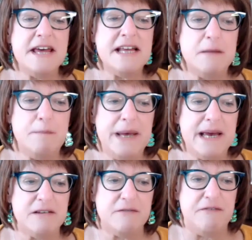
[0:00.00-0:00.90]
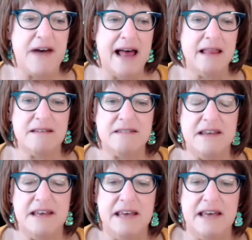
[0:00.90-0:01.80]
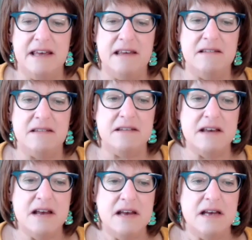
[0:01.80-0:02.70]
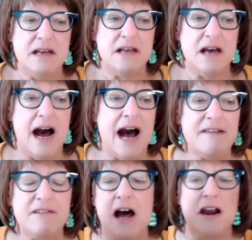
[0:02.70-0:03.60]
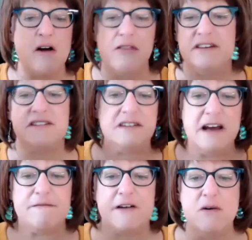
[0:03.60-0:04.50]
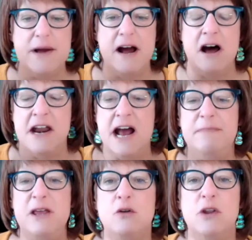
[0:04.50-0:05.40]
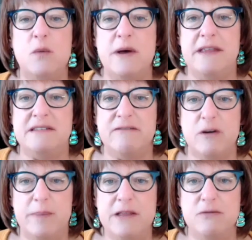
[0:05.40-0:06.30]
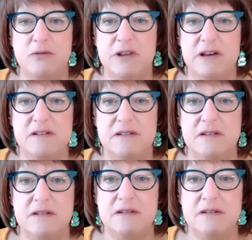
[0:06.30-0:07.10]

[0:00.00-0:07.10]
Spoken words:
I think the biggest fallacy is I've got all this stuff going on and I'm the only one that's ever been through this.